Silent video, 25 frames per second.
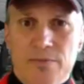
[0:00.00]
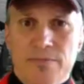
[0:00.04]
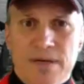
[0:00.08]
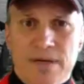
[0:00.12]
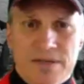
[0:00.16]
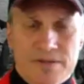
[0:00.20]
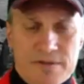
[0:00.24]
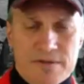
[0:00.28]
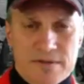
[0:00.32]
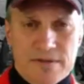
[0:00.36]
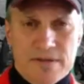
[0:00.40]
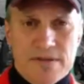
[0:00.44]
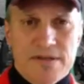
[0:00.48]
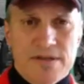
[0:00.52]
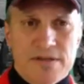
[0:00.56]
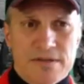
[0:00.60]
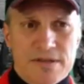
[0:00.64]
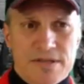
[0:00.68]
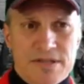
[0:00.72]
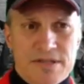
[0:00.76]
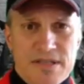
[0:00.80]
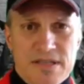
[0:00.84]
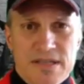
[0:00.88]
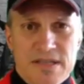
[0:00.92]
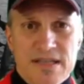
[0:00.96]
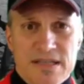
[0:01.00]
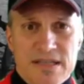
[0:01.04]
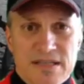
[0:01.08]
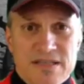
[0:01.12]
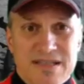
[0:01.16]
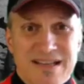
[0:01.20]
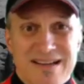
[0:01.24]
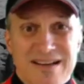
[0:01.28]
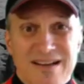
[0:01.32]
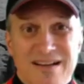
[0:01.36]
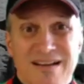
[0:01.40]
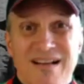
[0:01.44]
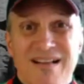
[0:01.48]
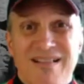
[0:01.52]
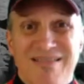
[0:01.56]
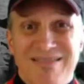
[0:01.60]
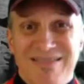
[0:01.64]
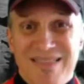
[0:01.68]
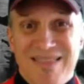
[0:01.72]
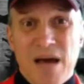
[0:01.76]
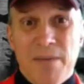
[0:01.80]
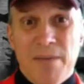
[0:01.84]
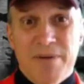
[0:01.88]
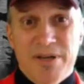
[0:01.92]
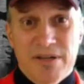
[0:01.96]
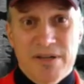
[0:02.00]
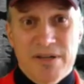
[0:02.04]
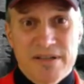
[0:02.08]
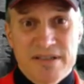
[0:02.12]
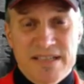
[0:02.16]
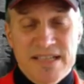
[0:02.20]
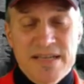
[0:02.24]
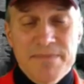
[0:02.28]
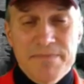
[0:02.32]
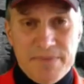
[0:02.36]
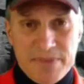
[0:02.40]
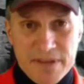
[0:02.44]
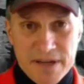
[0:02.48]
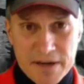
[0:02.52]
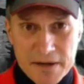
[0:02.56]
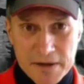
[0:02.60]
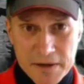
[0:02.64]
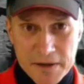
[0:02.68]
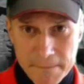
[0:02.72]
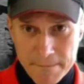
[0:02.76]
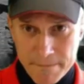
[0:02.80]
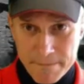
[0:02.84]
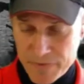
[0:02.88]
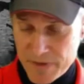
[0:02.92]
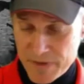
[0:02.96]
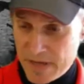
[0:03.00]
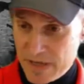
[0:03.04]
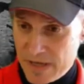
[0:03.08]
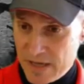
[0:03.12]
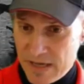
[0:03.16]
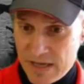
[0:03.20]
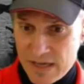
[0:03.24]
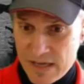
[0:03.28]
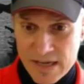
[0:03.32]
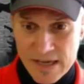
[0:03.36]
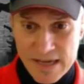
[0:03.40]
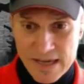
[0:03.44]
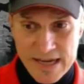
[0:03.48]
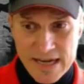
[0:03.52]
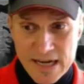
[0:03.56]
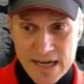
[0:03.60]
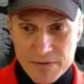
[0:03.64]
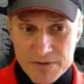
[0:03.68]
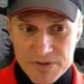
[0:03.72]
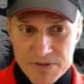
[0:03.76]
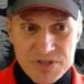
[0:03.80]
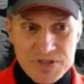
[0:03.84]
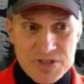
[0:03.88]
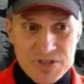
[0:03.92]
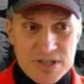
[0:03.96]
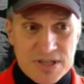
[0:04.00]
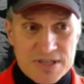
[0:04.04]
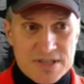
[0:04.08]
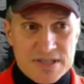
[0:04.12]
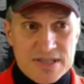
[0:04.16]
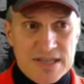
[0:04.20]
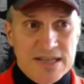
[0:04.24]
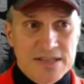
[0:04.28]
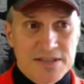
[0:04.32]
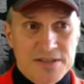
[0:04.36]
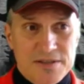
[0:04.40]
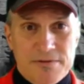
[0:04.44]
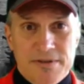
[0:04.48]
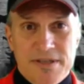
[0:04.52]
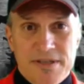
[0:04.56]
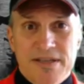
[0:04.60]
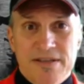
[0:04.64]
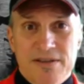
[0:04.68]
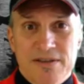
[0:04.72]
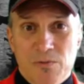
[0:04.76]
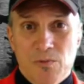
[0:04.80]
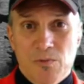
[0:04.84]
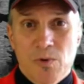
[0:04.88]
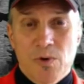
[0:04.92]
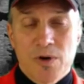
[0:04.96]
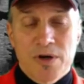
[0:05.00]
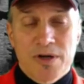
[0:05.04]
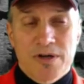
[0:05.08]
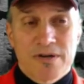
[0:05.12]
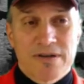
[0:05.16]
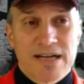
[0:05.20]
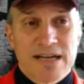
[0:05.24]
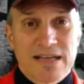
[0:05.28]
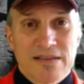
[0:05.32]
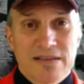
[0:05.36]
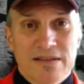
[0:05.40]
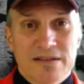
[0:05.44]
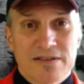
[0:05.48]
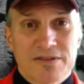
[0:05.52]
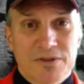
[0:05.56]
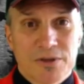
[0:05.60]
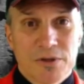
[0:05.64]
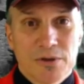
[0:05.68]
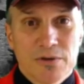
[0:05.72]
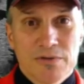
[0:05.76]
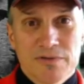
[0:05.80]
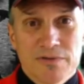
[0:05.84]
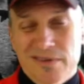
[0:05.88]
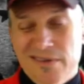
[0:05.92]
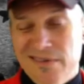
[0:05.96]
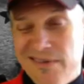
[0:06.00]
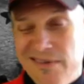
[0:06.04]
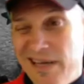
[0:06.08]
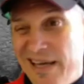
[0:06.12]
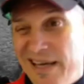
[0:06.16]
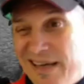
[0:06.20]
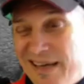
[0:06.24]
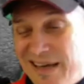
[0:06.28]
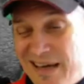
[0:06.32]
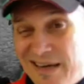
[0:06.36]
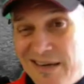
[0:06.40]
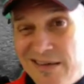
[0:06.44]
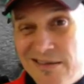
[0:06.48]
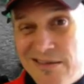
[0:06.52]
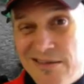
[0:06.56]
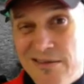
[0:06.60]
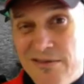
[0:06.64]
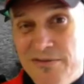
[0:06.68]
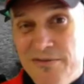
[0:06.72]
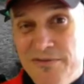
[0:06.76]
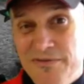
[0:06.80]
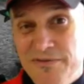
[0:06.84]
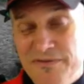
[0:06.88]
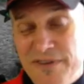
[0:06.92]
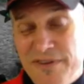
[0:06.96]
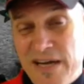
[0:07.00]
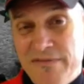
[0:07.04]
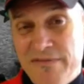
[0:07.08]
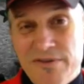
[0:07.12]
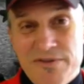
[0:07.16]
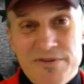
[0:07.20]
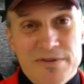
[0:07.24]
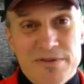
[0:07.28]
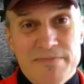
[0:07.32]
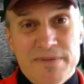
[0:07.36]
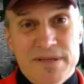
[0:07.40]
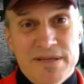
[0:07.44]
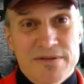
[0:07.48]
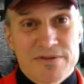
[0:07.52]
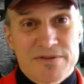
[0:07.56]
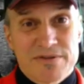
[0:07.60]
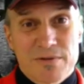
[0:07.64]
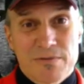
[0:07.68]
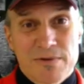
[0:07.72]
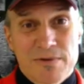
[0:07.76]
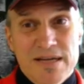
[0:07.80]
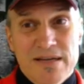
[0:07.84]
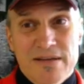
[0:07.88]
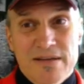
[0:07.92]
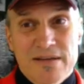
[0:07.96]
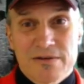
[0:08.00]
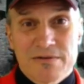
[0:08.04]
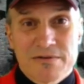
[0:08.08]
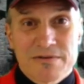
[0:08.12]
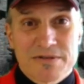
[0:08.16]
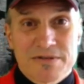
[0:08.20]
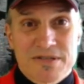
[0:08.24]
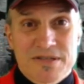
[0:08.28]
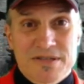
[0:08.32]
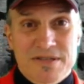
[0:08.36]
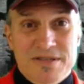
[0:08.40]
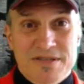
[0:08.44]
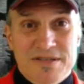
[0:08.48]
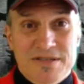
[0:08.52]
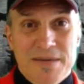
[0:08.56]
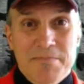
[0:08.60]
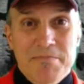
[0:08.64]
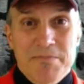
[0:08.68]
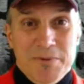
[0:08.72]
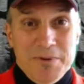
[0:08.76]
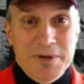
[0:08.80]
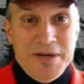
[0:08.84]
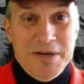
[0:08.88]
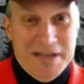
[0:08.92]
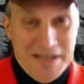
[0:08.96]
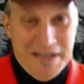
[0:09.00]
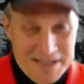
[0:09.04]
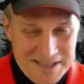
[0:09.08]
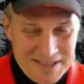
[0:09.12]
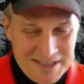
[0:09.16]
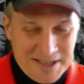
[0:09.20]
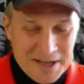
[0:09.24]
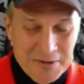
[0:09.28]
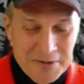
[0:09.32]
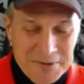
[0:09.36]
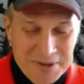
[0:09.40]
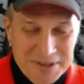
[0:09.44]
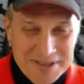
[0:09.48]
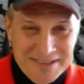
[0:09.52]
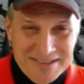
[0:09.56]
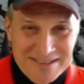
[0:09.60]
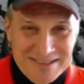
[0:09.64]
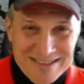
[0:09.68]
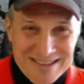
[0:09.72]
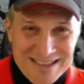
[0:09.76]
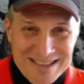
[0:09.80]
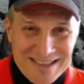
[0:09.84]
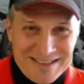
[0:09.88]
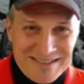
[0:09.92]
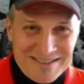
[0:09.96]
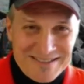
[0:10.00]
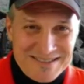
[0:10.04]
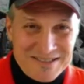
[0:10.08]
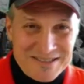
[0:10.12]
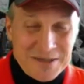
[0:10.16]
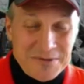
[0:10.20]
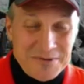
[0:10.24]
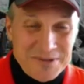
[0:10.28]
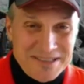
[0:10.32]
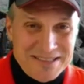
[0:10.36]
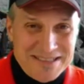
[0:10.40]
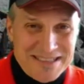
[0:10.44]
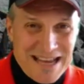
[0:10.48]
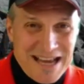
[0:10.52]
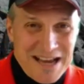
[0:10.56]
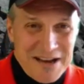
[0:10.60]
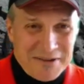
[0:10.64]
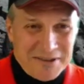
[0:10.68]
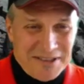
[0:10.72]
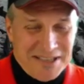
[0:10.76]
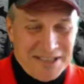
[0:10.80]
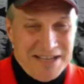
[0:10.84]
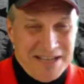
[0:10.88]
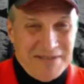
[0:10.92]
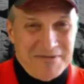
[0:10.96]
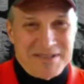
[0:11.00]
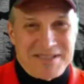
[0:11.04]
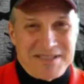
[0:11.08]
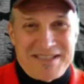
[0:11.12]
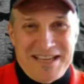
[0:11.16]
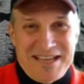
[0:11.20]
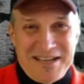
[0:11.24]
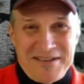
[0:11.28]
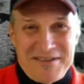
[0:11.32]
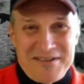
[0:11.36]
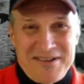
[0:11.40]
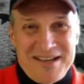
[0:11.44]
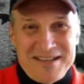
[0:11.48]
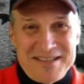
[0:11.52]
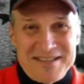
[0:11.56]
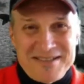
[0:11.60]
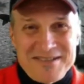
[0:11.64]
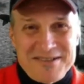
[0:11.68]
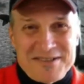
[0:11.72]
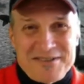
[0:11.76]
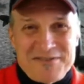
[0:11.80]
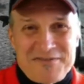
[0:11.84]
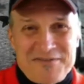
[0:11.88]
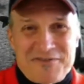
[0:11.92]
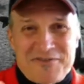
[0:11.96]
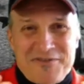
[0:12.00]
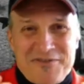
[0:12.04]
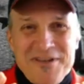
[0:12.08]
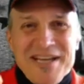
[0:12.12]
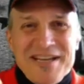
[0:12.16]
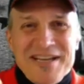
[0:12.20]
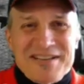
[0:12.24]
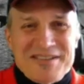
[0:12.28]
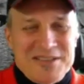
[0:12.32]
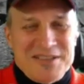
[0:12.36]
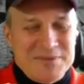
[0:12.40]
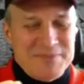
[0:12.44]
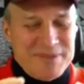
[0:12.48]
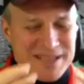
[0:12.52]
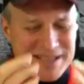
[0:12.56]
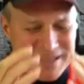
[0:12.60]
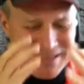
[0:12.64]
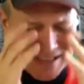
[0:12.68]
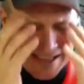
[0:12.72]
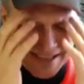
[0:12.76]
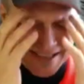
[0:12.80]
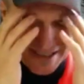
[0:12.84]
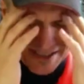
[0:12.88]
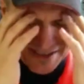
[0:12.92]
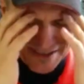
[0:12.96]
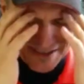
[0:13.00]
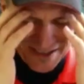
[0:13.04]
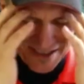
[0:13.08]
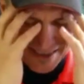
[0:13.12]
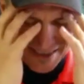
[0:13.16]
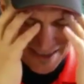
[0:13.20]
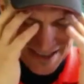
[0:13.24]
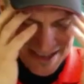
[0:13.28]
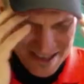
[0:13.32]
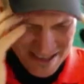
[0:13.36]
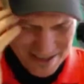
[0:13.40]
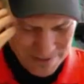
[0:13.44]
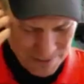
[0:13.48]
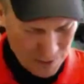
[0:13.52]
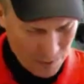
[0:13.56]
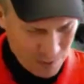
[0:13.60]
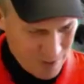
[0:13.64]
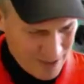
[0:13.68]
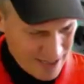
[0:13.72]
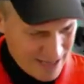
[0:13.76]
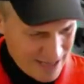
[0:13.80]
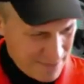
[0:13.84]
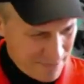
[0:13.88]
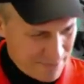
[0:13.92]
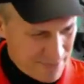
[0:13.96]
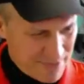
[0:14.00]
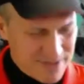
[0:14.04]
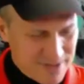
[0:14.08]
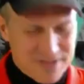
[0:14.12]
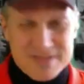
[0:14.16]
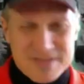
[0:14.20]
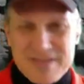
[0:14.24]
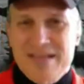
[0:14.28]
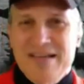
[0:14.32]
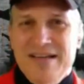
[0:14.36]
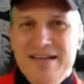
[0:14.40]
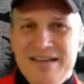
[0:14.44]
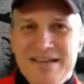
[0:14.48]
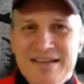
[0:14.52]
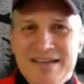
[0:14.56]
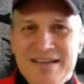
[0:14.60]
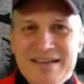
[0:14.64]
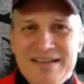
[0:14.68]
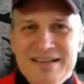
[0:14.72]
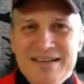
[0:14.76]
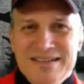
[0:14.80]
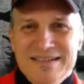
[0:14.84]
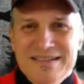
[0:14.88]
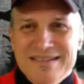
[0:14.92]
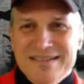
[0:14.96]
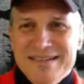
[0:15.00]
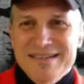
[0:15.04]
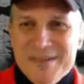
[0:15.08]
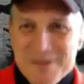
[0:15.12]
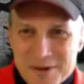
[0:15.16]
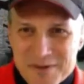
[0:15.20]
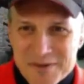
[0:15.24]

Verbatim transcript: Numazu, the nearest city, it's like a kilometer deep there, and I was just entering in the water and I looked over and like, I don't know, 500 meters away, there was a submarine going like going down. And I was like, I started to freak a little bit because I started thinking, well, what happens, you